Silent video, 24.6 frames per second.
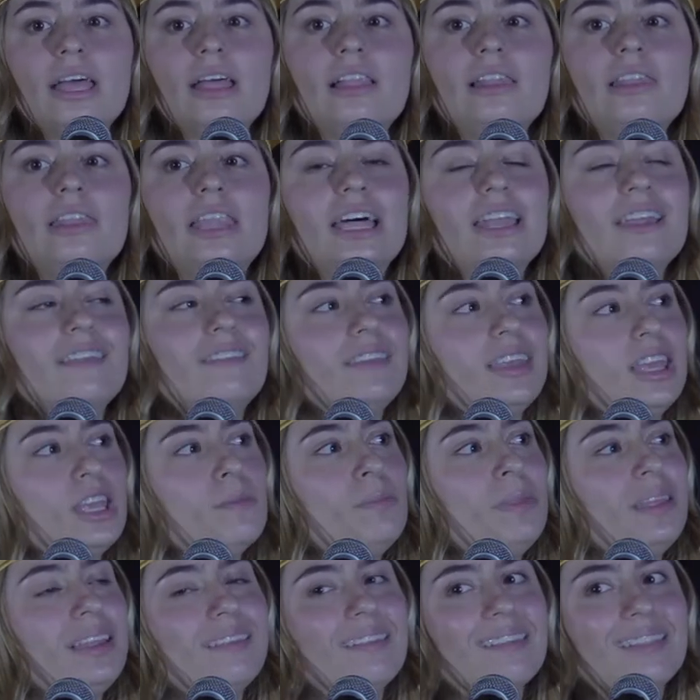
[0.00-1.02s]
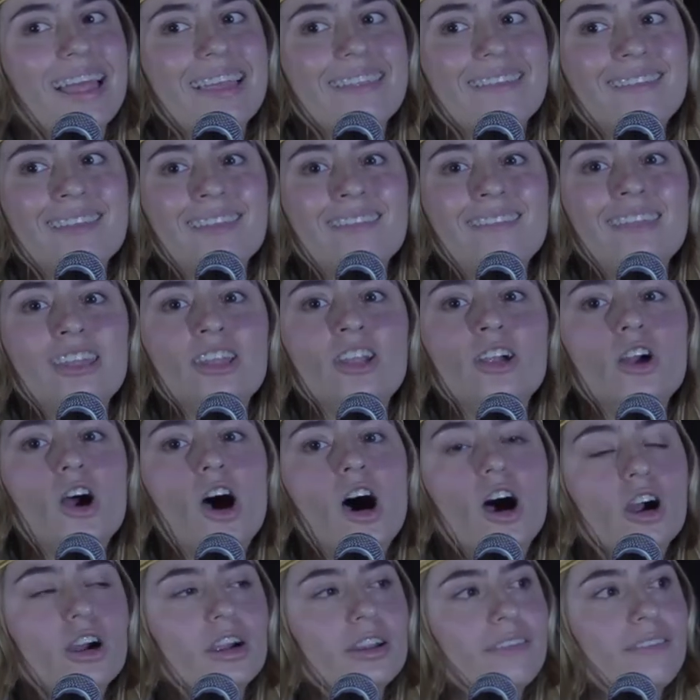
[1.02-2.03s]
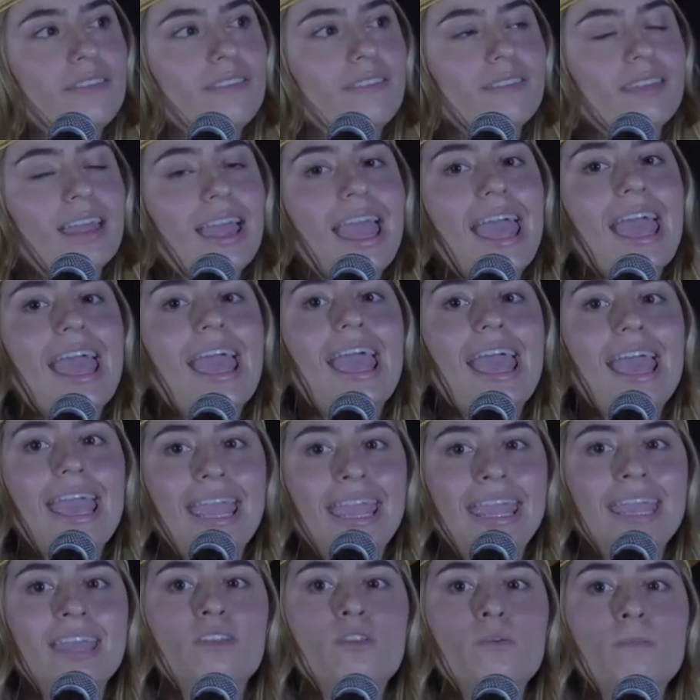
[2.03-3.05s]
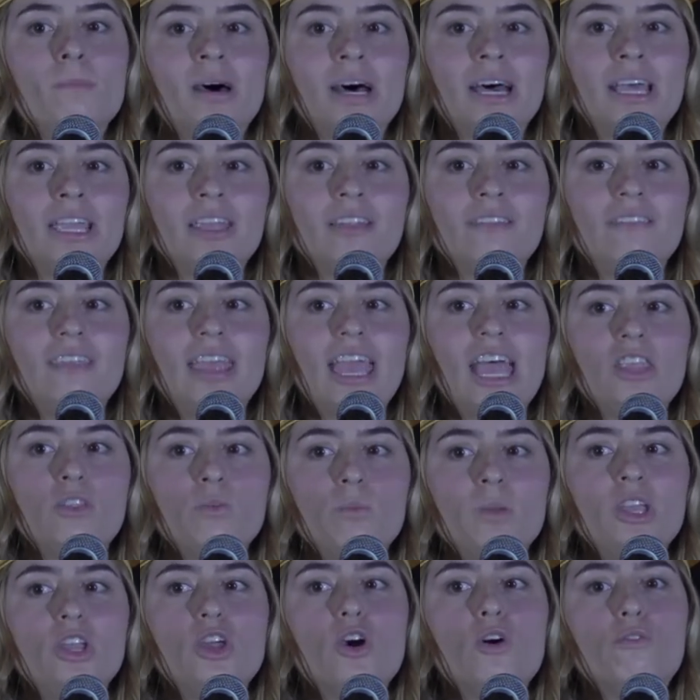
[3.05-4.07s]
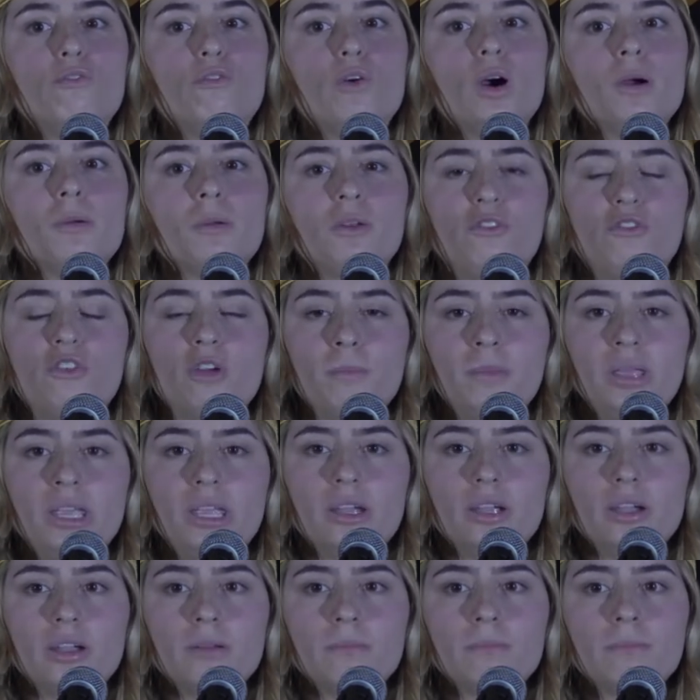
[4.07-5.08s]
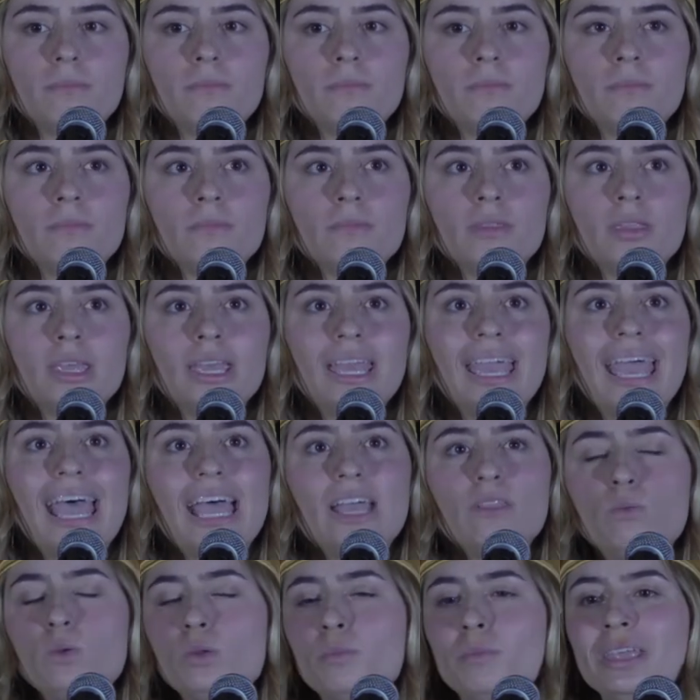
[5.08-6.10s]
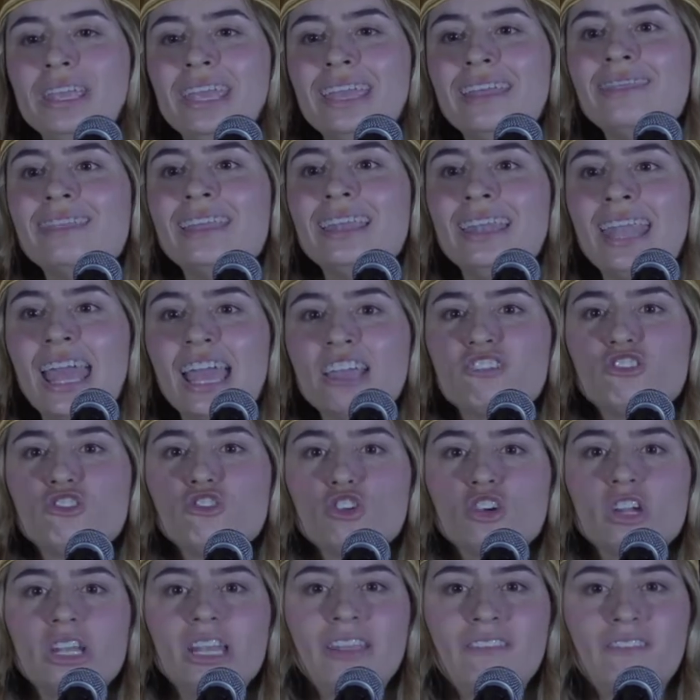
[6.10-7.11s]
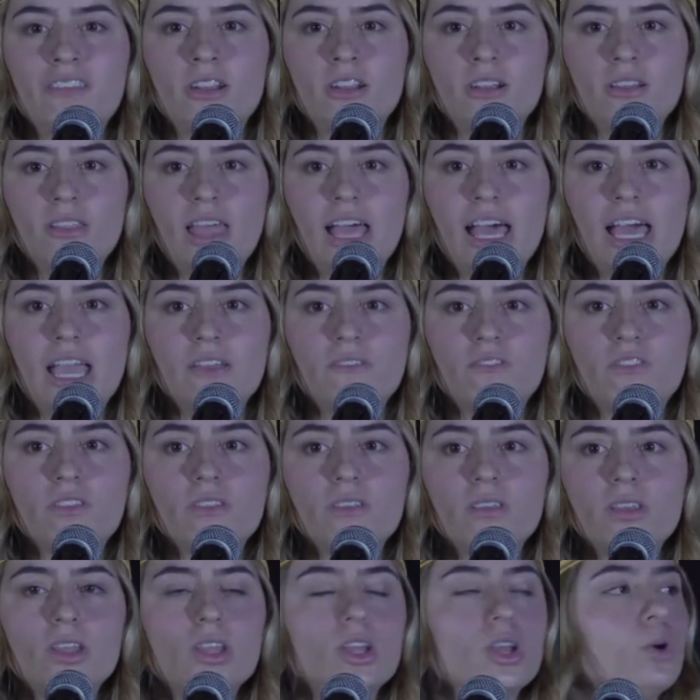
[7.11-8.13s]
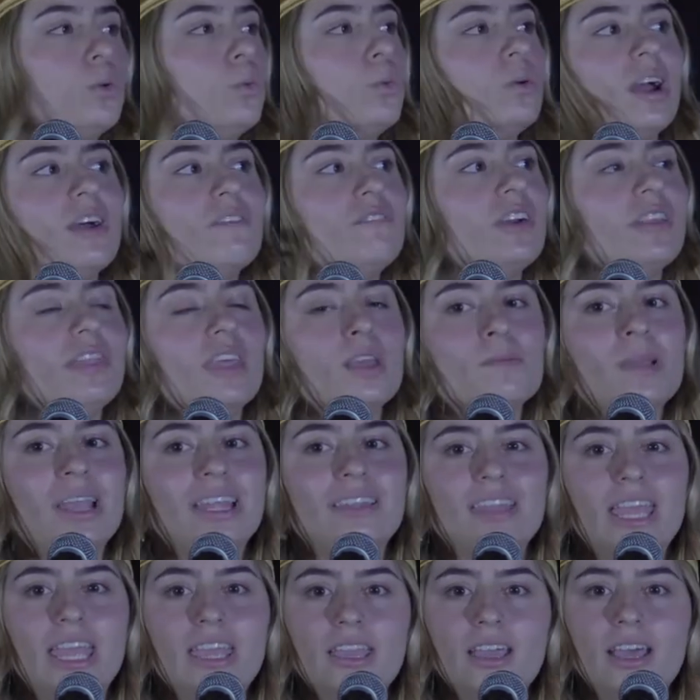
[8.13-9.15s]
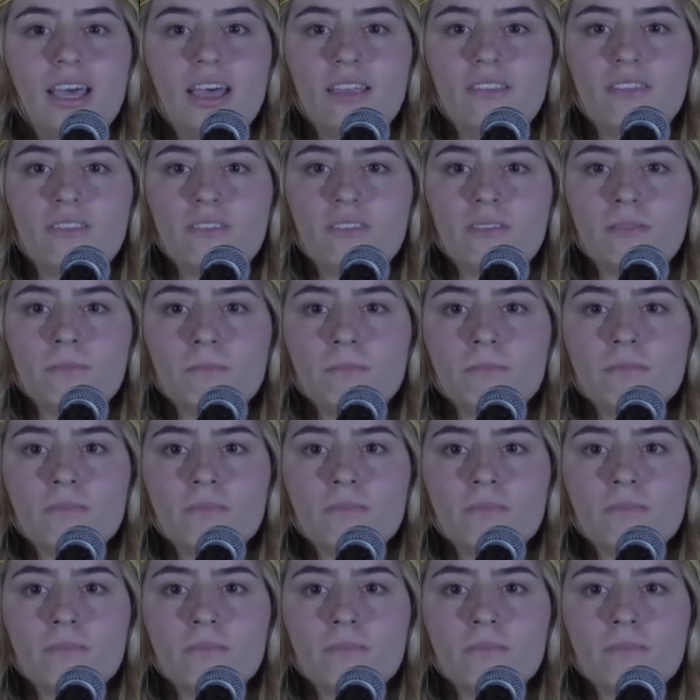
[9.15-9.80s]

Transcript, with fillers: Let us keep these lessons in our hearts and minds as we go forward from here, as we begin the next journeys in our lives, wherever they may take us.